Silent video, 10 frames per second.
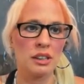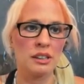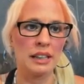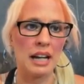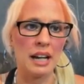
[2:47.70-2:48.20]

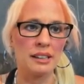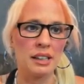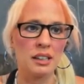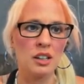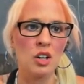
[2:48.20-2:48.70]
like I
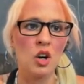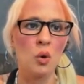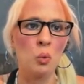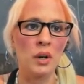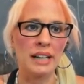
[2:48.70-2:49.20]
did.
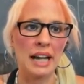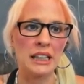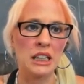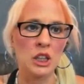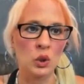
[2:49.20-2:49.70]

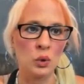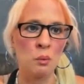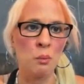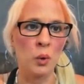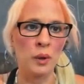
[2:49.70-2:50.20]

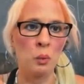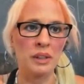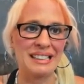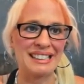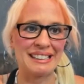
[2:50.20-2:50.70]

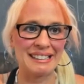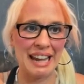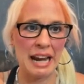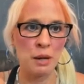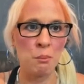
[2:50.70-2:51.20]

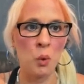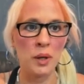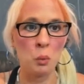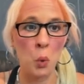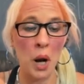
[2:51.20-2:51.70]

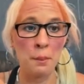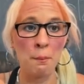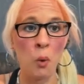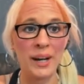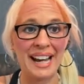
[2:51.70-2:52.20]

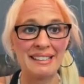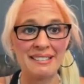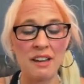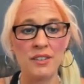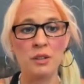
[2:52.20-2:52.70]

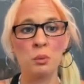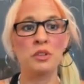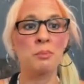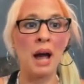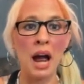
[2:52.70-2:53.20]
192.168.1.87 was
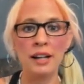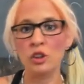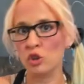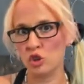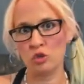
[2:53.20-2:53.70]
mine.
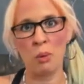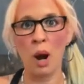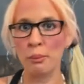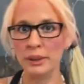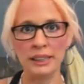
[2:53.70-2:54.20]
Yours is
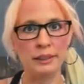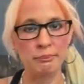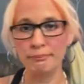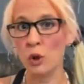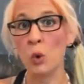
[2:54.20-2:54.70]
probably
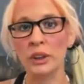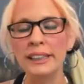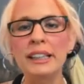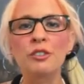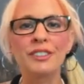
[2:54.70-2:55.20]
totally
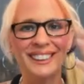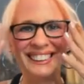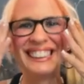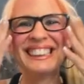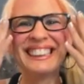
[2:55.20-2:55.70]
different.
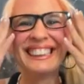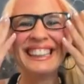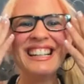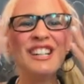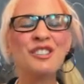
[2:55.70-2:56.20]

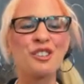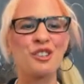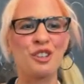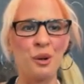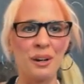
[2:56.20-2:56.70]
So
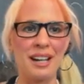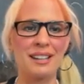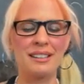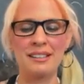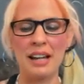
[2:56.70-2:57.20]
just go
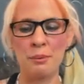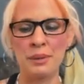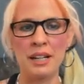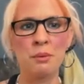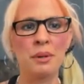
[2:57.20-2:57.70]
ahead, type it
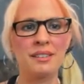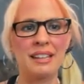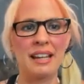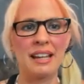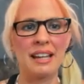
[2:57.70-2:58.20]
in, press
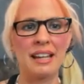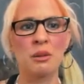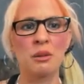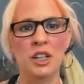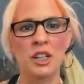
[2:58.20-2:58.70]
enter, see
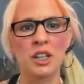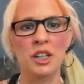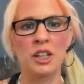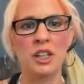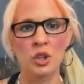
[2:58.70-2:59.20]

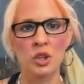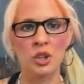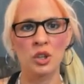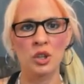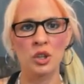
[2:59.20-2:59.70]

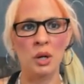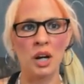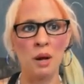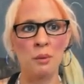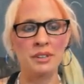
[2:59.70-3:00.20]
what
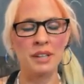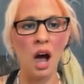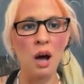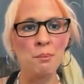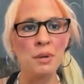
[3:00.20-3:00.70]
comes
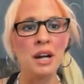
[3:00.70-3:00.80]
up.